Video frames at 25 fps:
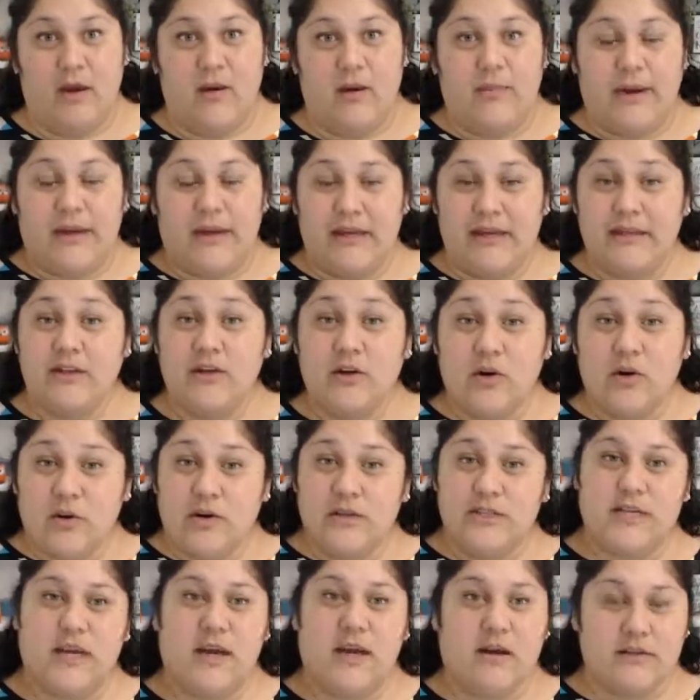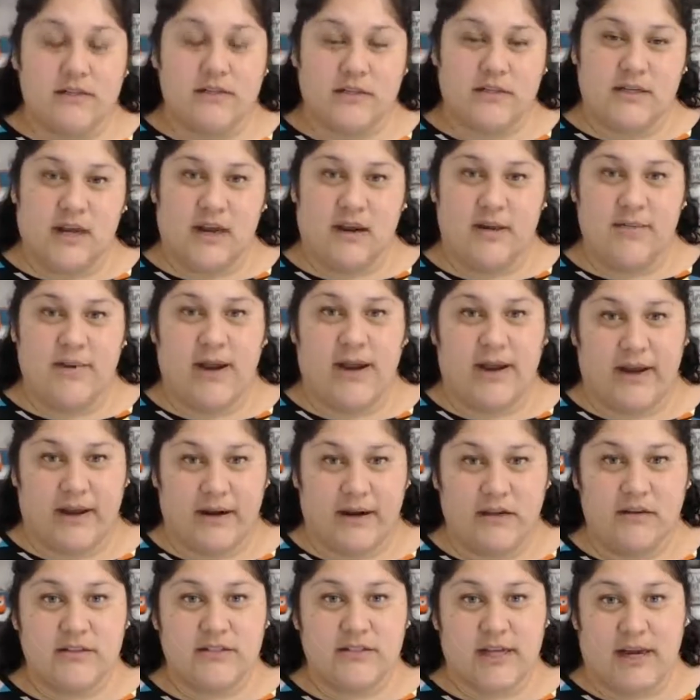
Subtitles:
But in the course, I also talk about how to use